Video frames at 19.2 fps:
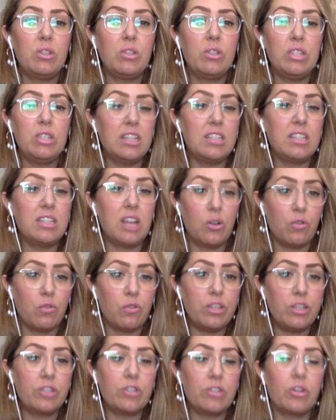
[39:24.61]
did a ton of
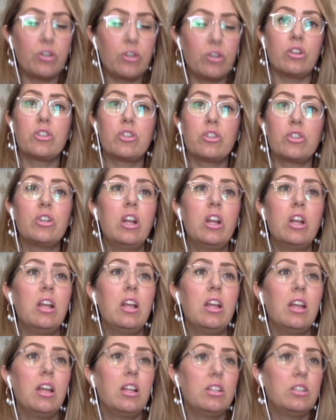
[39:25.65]
research
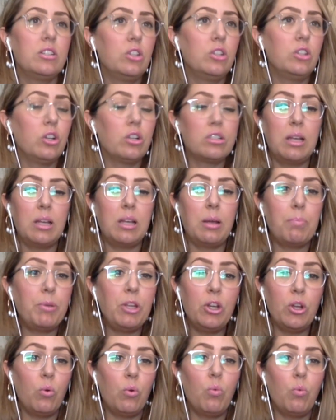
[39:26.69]
looked up
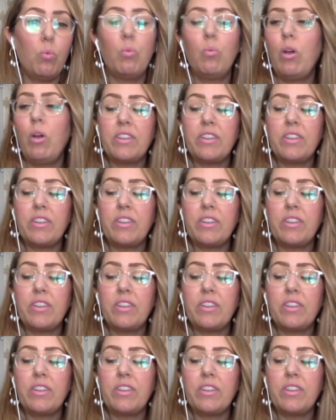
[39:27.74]
you know